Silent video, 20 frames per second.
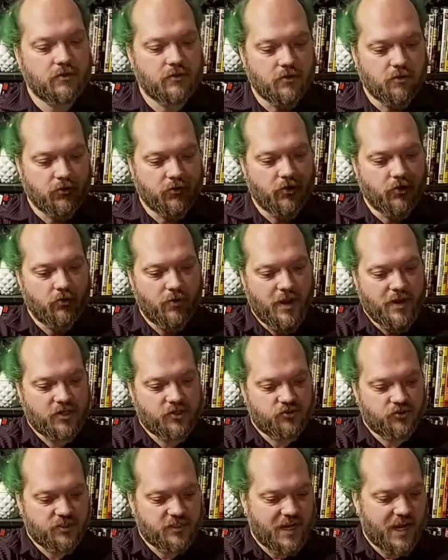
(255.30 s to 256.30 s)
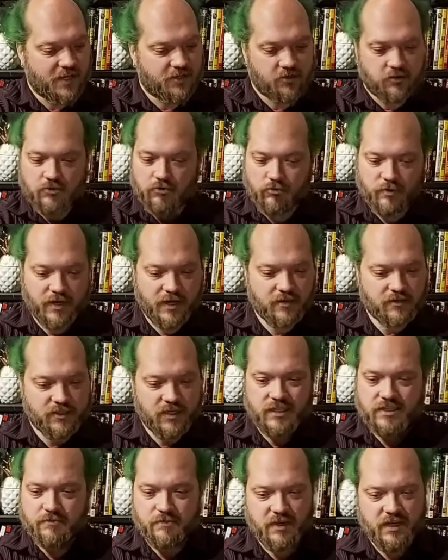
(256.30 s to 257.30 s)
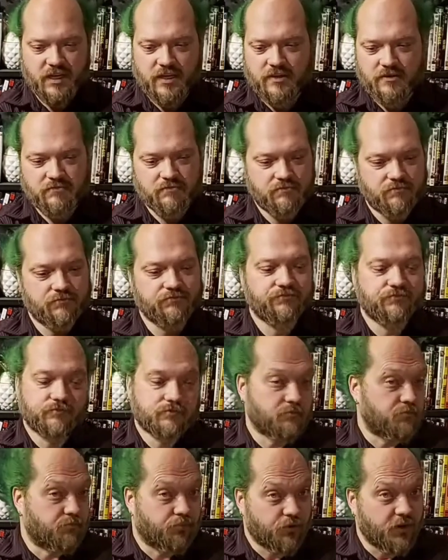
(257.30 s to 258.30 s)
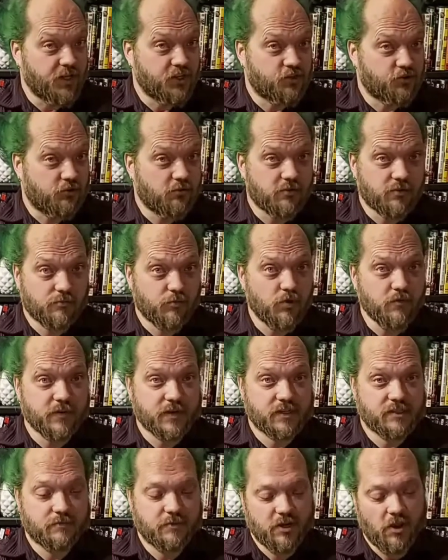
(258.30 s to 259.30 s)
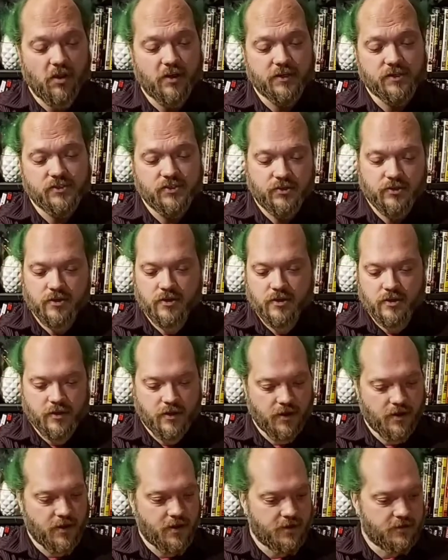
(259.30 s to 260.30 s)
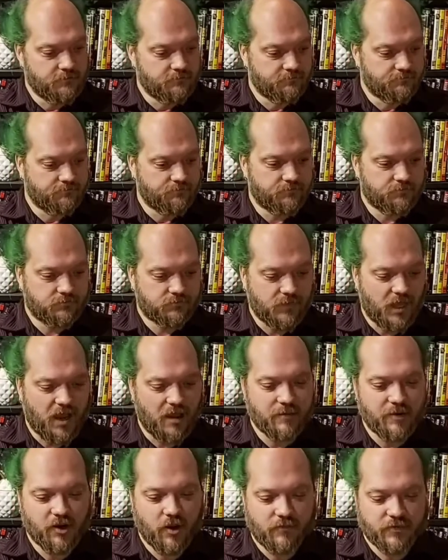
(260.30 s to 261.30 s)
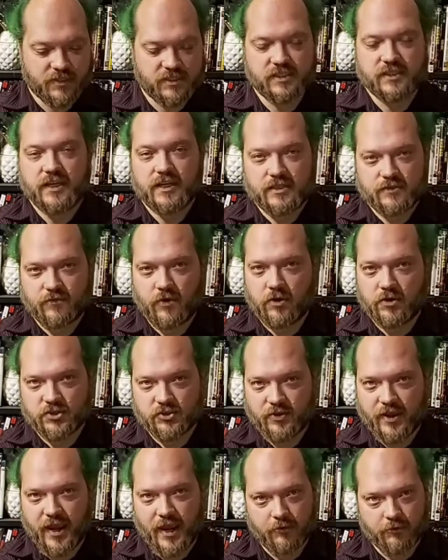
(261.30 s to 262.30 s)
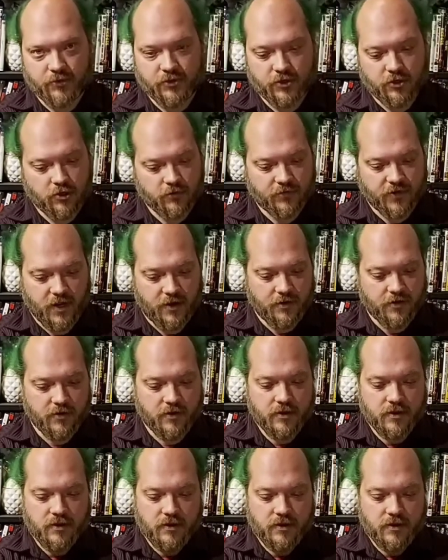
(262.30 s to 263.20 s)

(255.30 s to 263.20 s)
There are no extra tactical rails. It's being pretty true to the movie, to be honest. I mean, obviously, as far as you can with a Nerf gun.